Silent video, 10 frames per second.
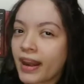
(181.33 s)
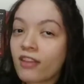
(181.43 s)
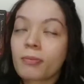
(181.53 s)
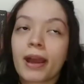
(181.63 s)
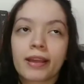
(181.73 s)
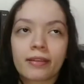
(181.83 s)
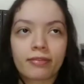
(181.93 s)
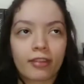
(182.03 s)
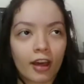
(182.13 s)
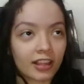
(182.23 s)
but everybody
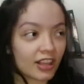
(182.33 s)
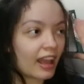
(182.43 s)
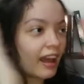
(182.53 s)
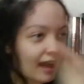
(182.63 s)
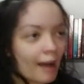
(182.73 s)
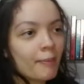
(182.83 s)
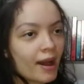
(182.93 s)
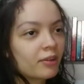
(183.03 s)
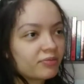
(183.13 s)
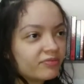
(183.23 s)
thought
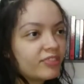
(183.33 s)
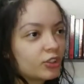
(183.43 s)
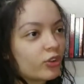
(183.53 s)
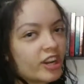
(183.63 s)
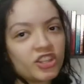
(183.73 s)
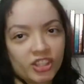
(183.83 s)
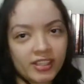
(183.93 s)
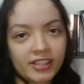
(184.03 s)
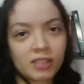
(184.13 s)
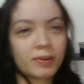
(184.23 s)
about Victoria
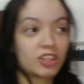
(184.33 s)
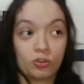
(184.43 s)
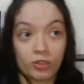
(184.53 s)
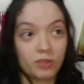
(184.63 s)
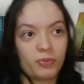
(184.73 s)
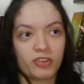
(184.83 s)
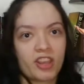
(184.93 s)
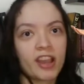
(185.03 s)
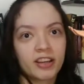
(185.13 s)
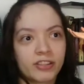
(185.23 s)
Justice because she was the
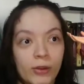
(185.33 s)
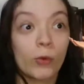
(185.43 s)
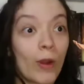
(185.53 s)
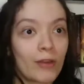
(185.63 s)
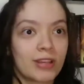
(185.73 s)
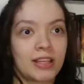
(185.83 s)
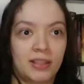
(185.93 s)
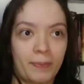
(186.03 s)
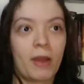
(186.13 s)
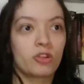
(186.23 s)
protagonist. Who else
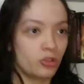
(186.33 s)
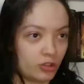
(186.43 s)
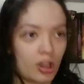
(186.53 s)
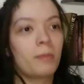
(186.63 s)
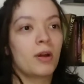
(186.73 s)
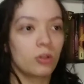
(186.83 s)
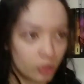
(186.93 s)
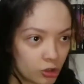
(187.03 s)
has the power to stop the whole